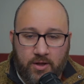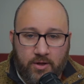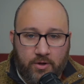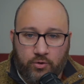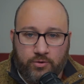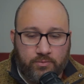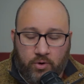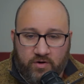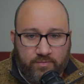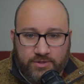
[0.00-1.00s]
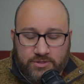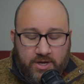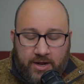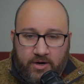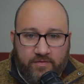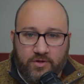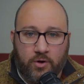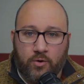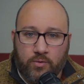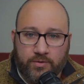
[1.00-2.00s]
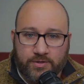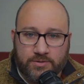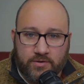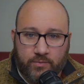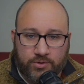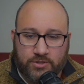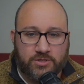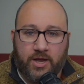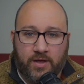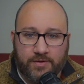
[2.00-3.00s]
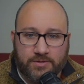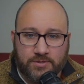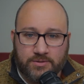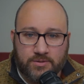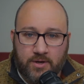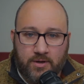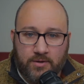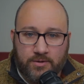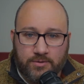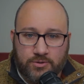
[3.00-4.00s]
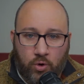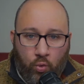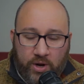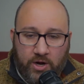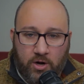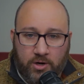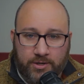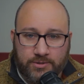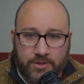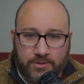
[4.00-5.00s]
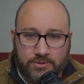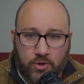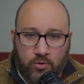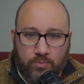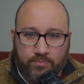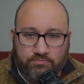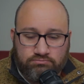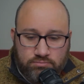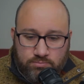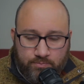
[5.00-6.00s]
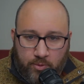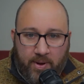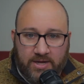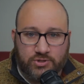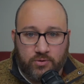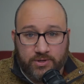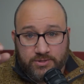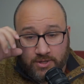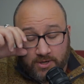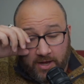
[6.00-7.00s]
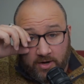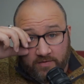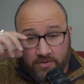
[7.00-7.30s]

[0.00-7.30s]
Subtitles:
who, one of them just said, I don't even know what to say. This is so weird and so preposterous that I don't even